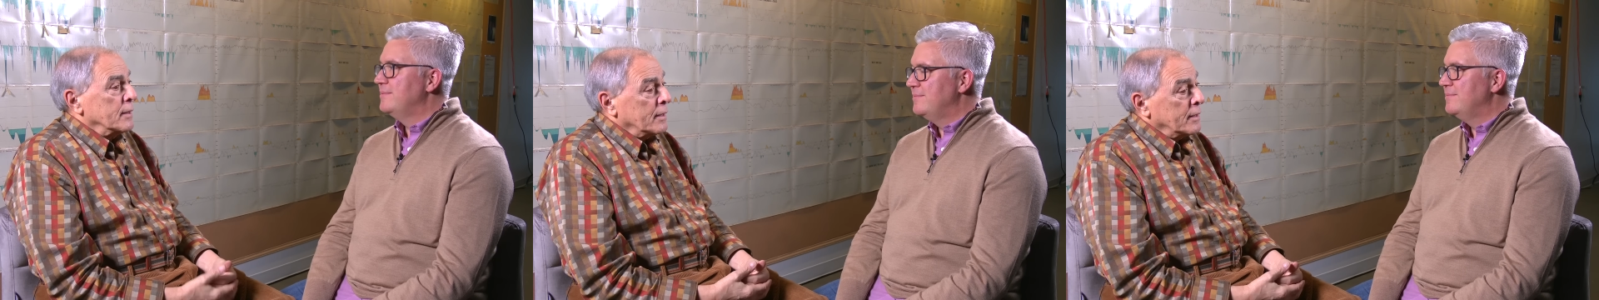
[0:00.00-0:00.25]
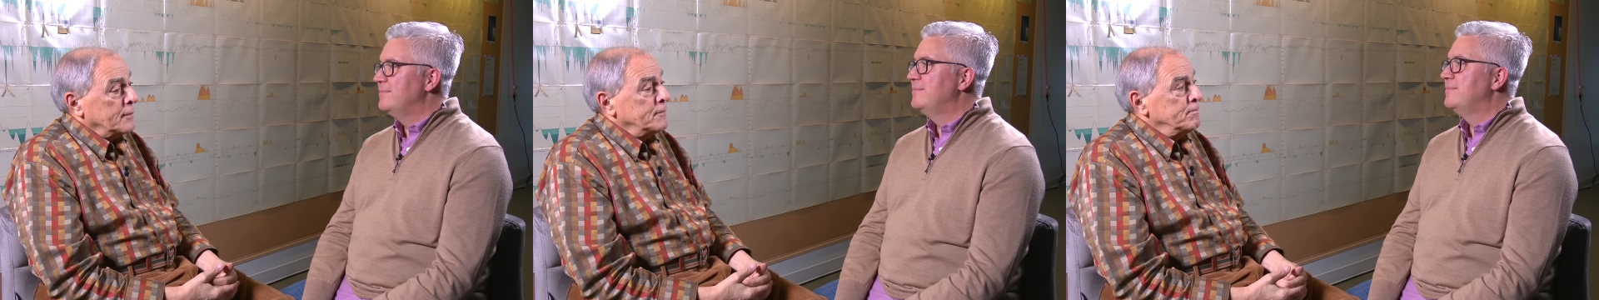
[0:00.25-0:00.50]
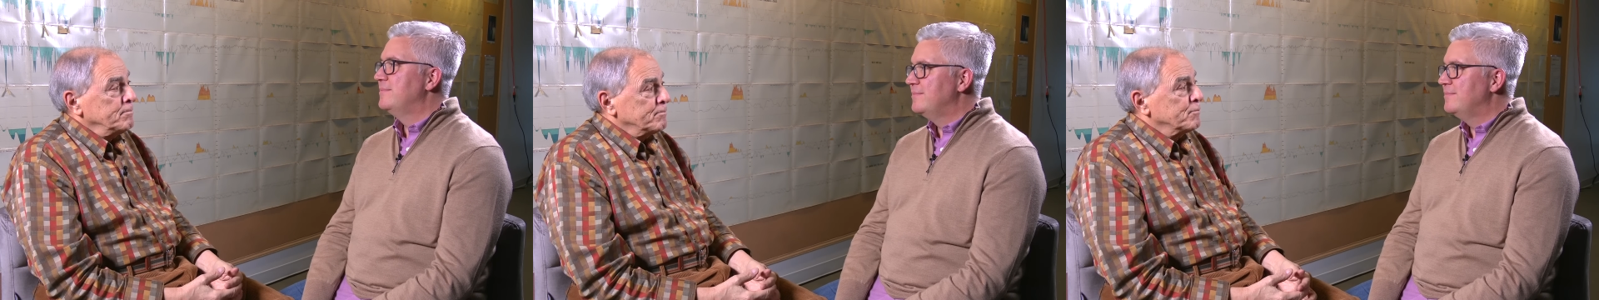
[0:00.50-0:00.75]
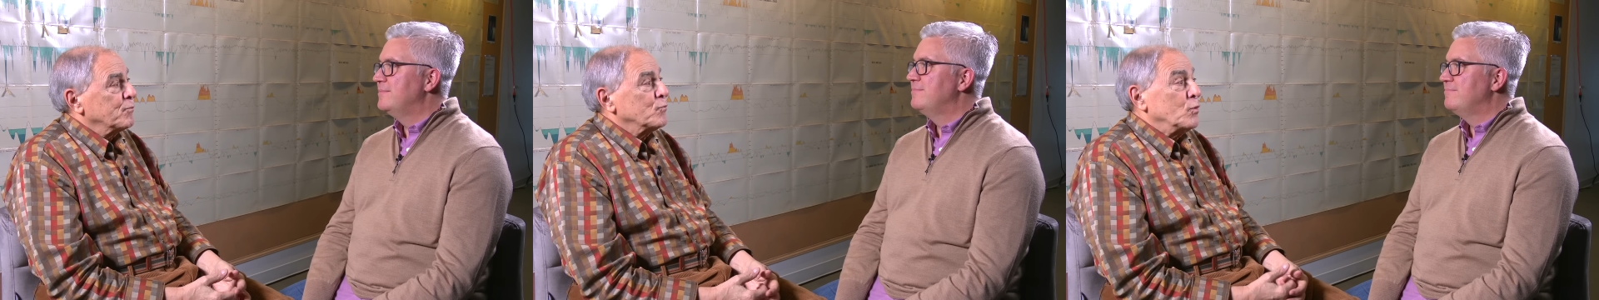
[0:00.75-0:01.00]
Speaker 1: Um,
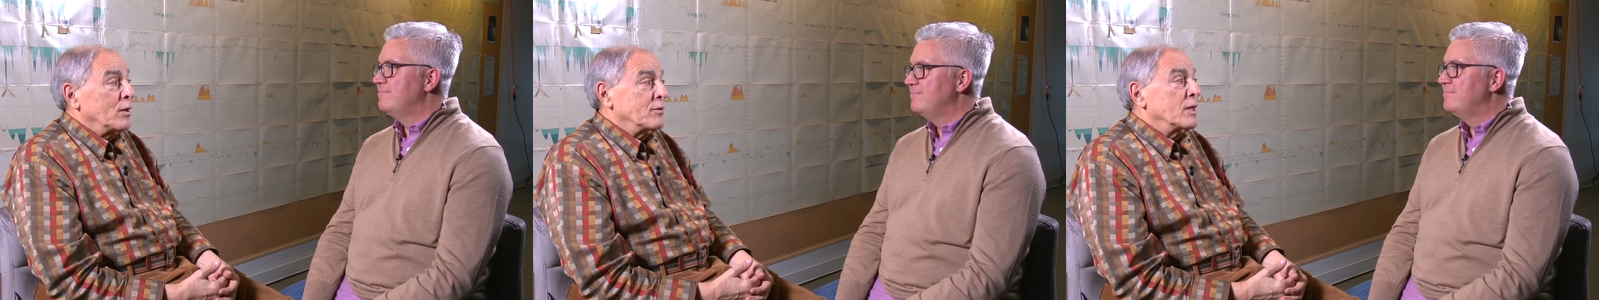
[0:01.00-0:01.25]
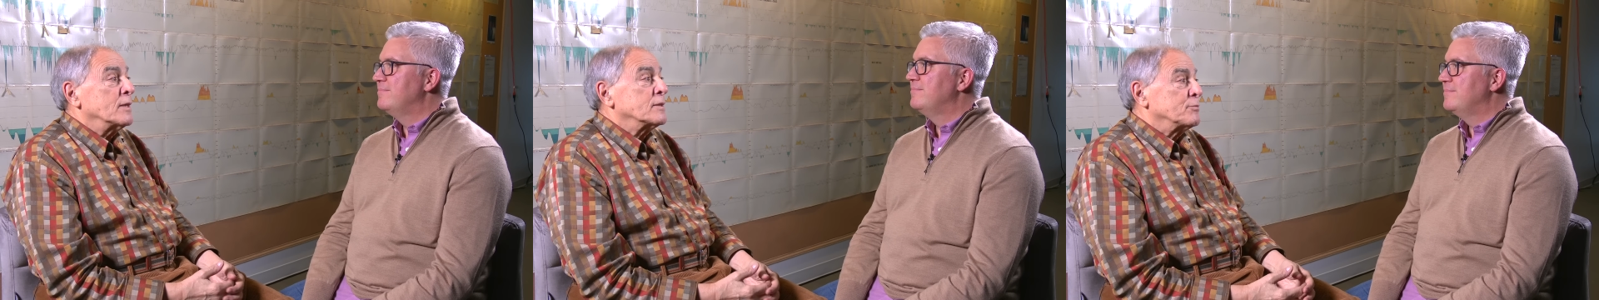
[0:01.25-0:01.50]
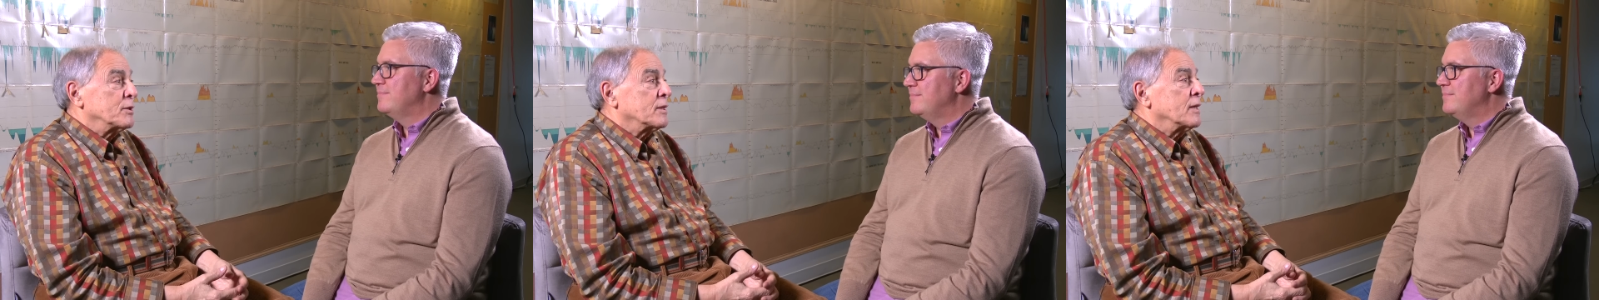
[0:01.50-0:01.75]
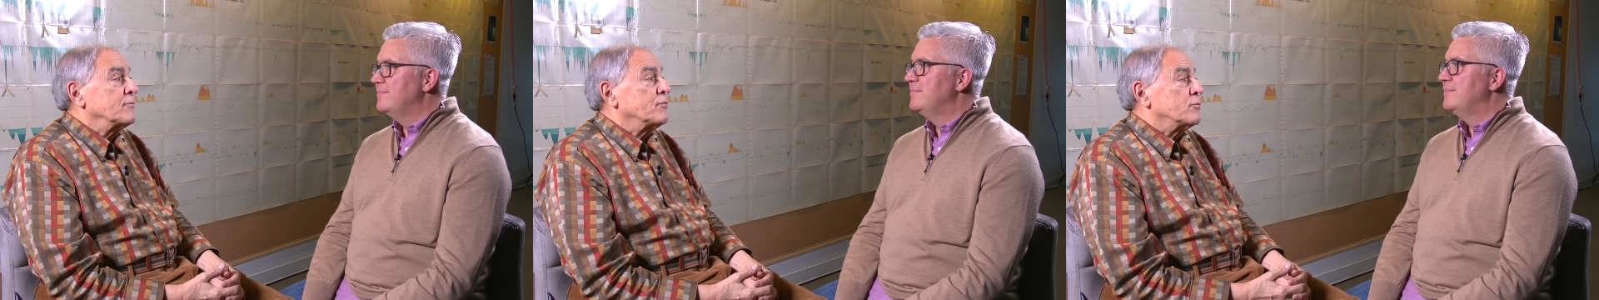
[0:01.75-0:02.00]
we have a lot to be
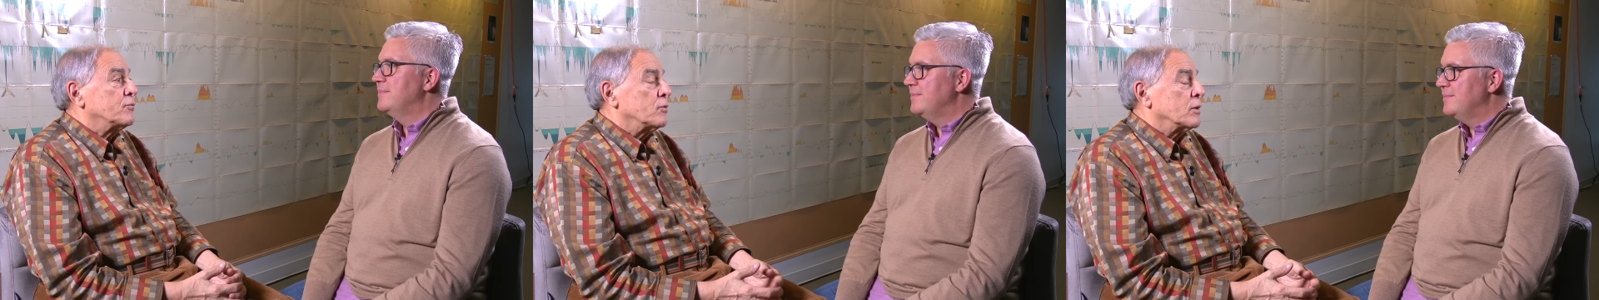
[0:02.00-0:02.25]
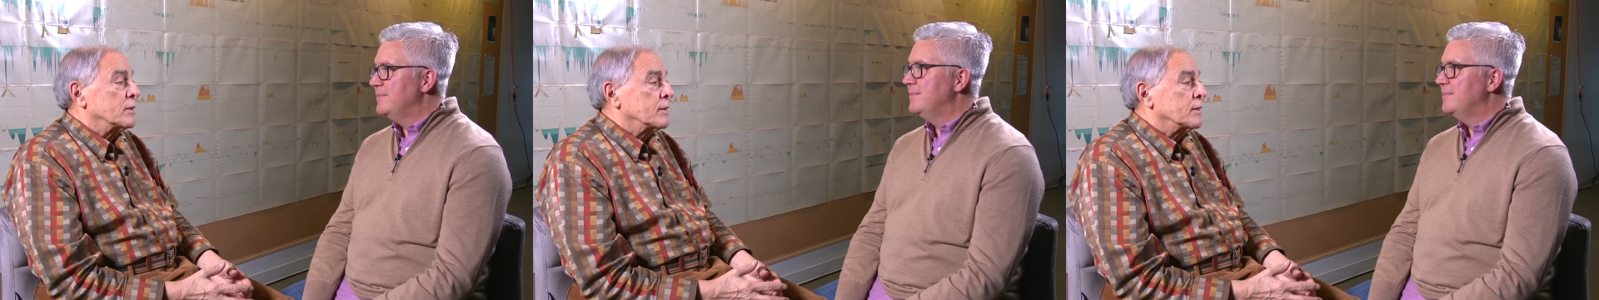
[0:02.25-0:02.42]
thankful for.